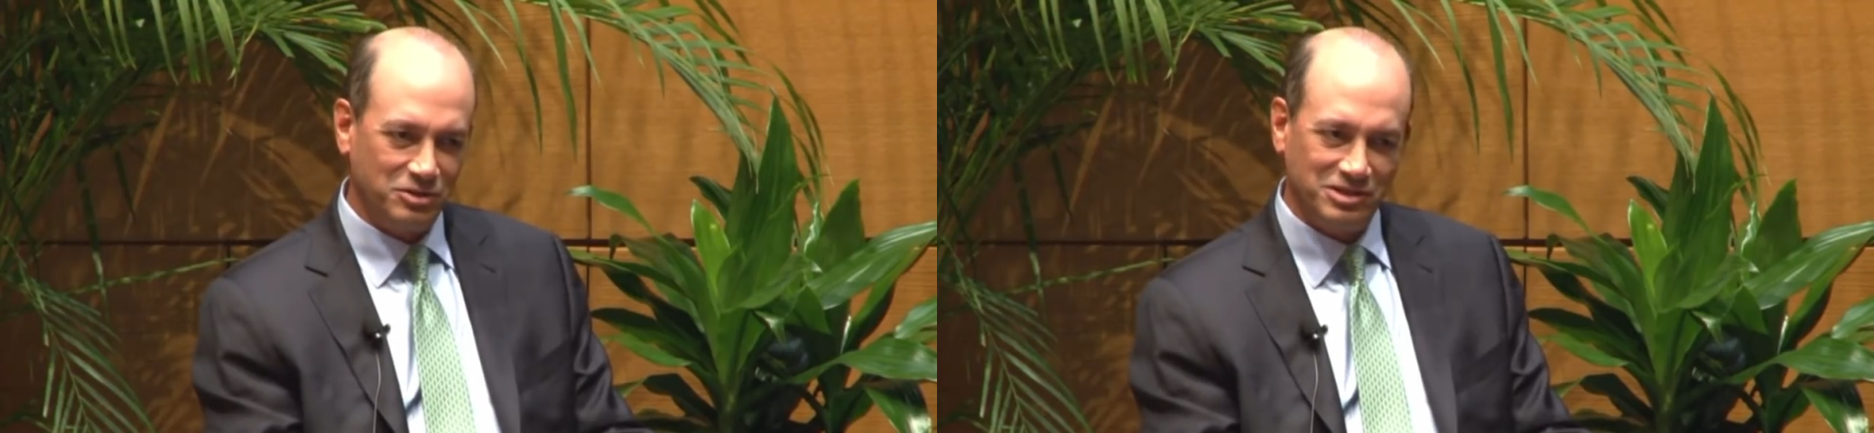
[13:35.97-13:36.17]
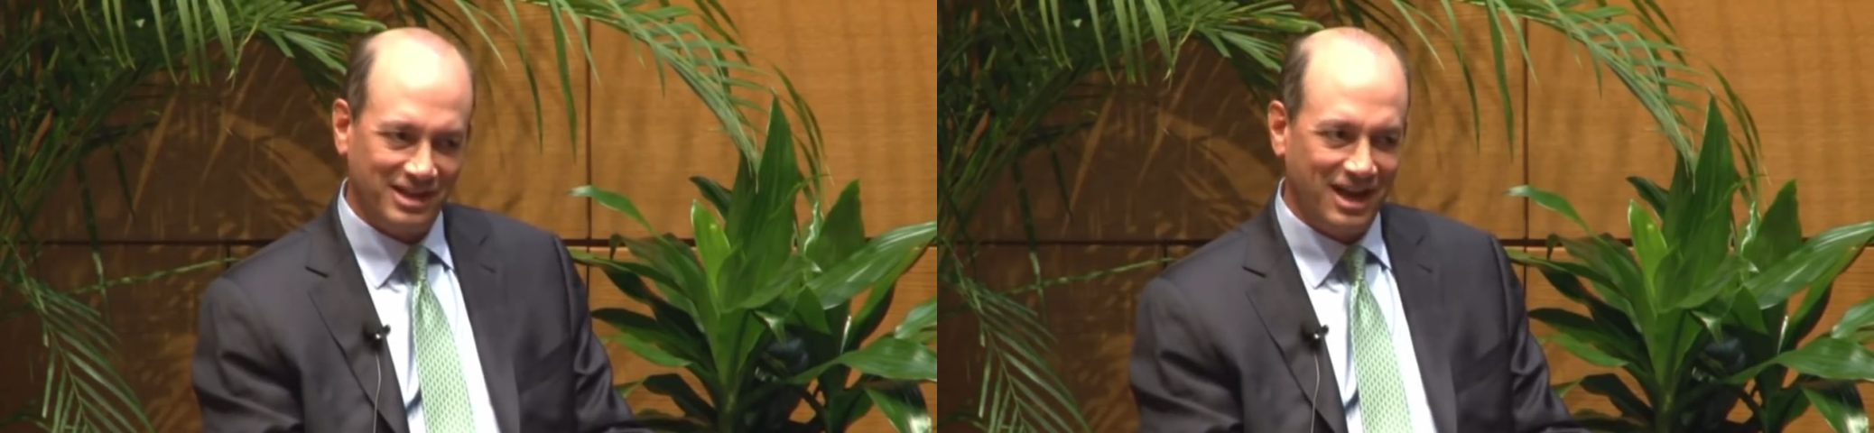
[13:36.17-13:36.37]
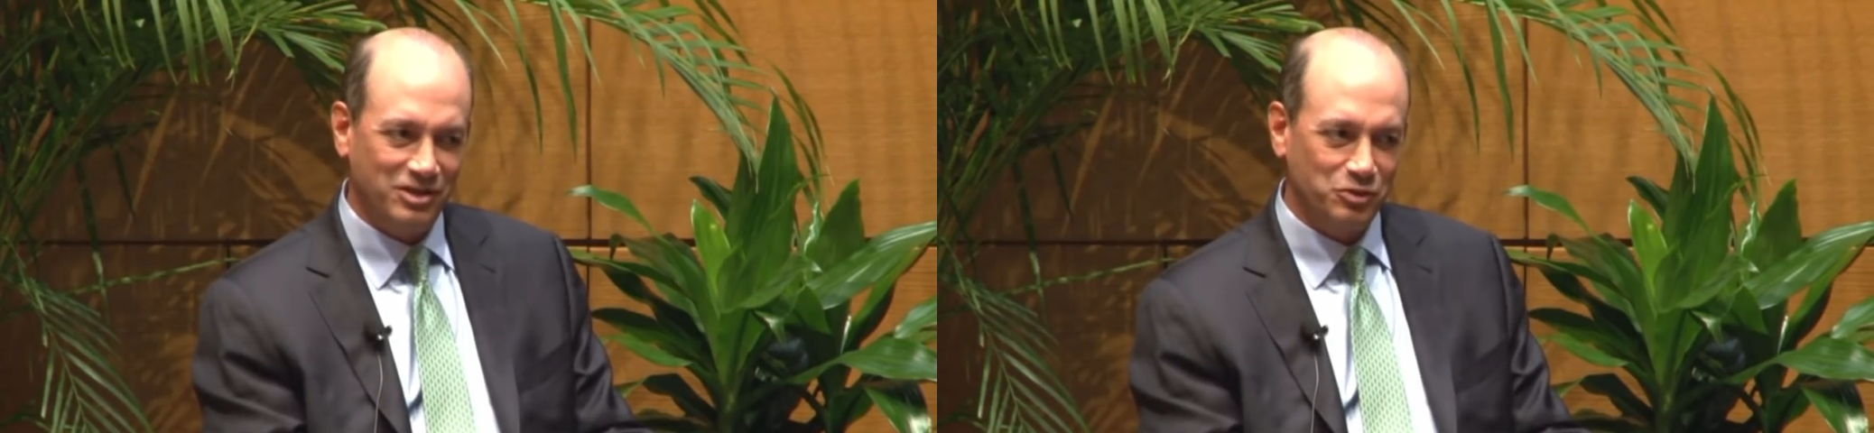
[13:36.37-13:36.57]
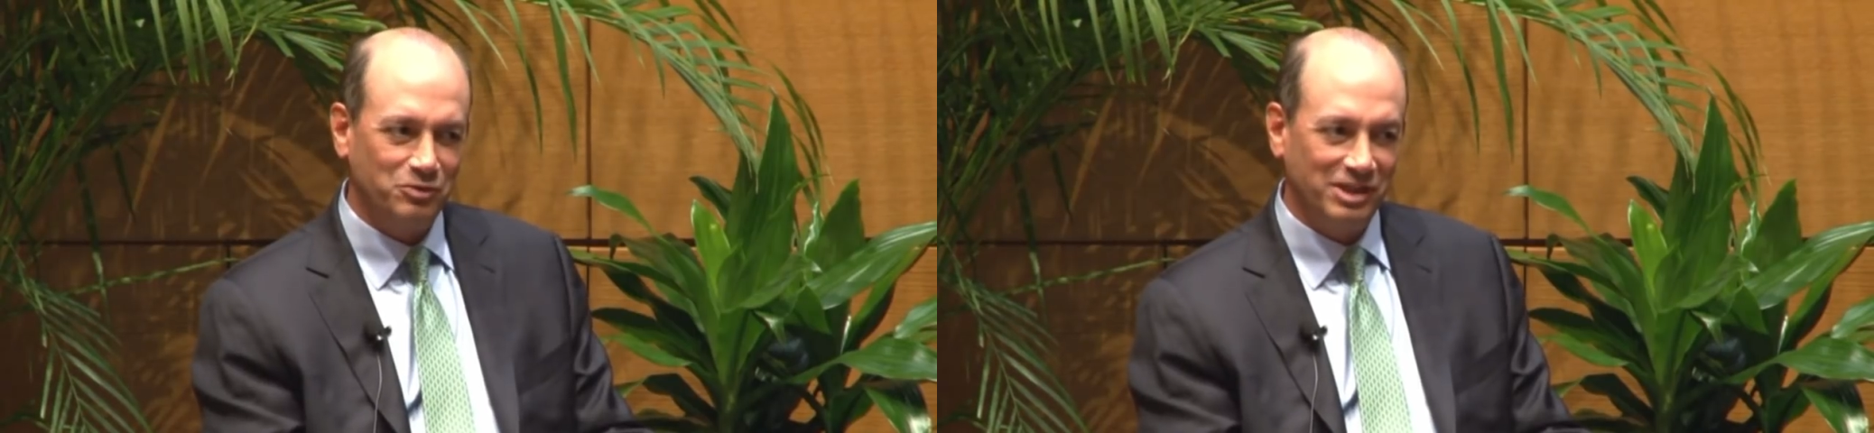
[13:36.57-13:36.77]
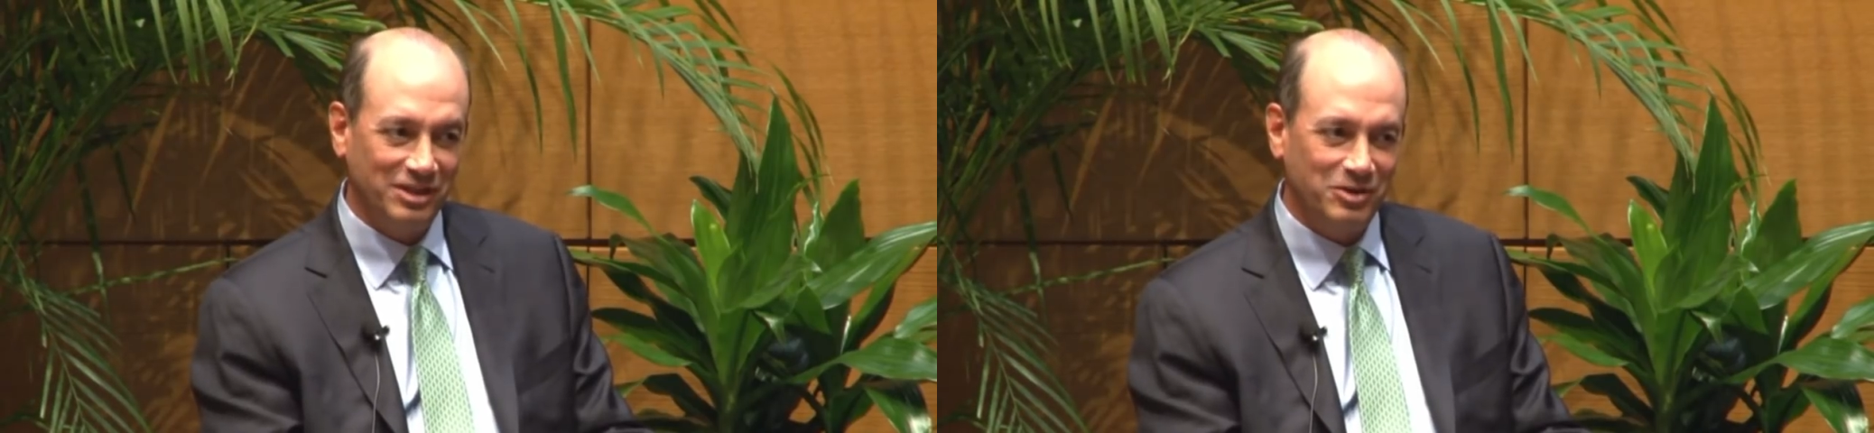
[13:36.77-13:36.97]
because the guys who
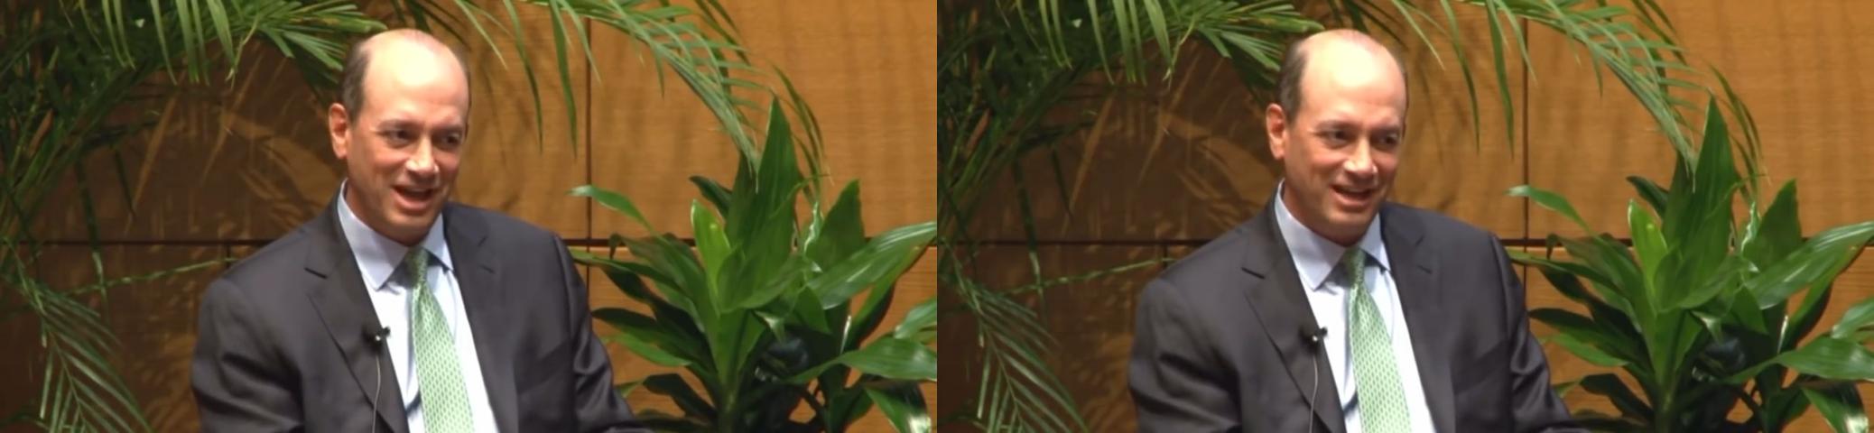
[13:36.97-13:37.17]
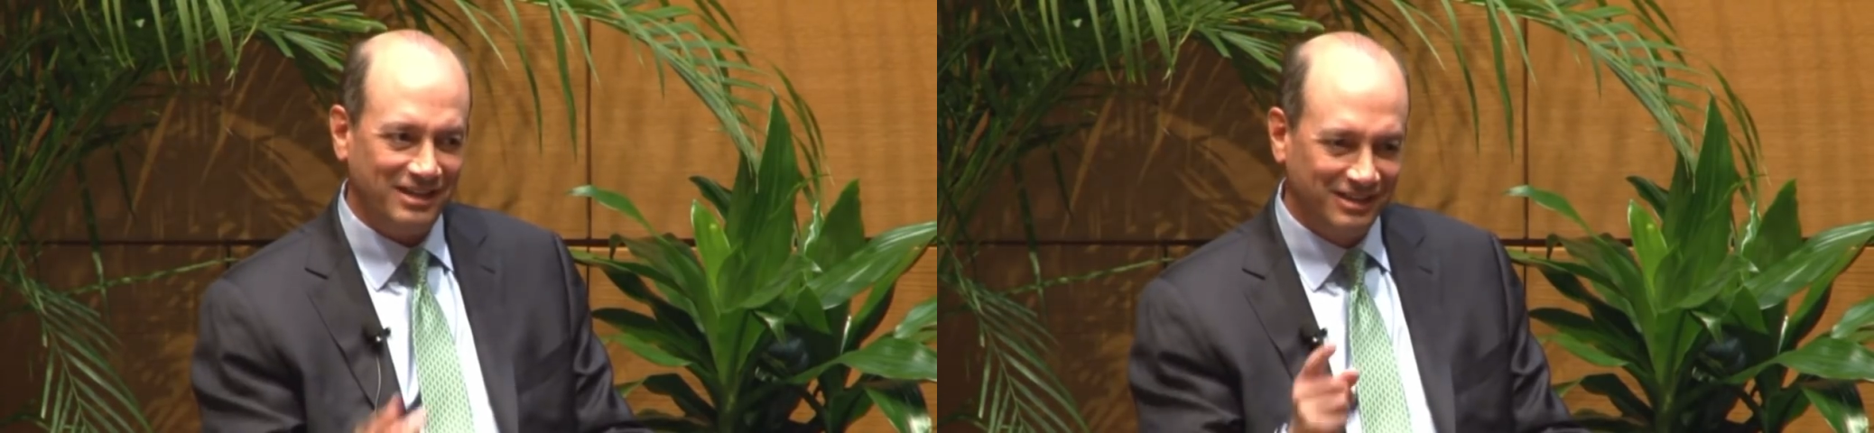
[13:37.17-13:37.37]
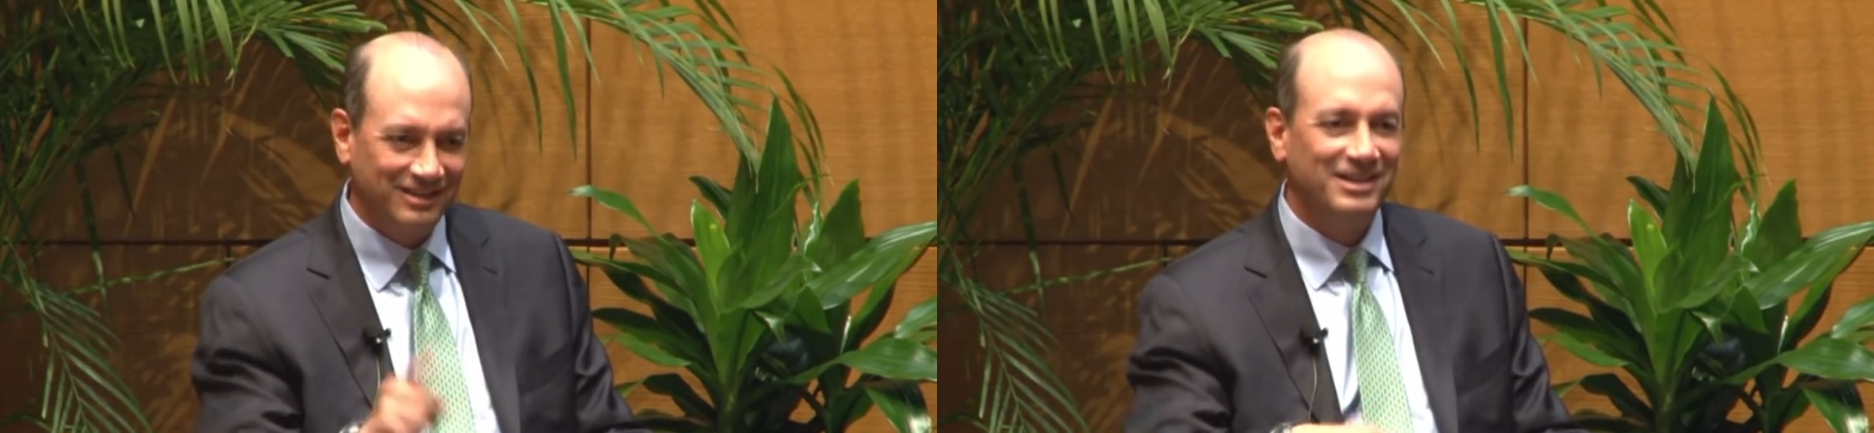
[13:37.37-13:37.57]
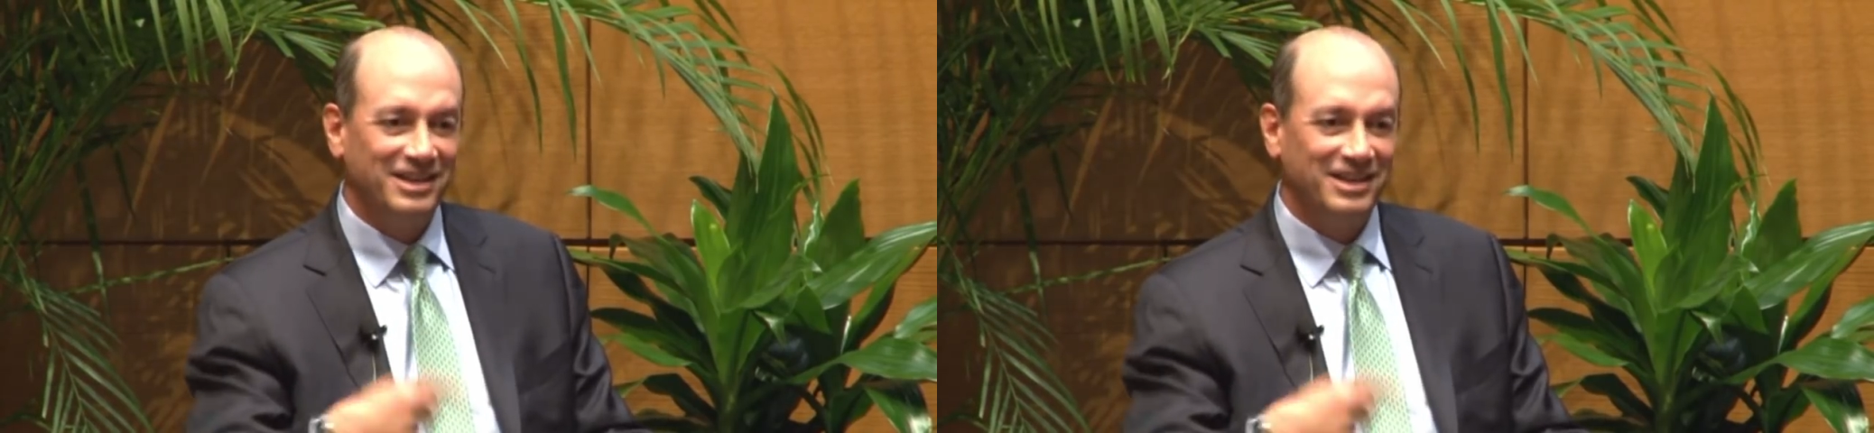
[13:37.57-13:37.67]
are really good at it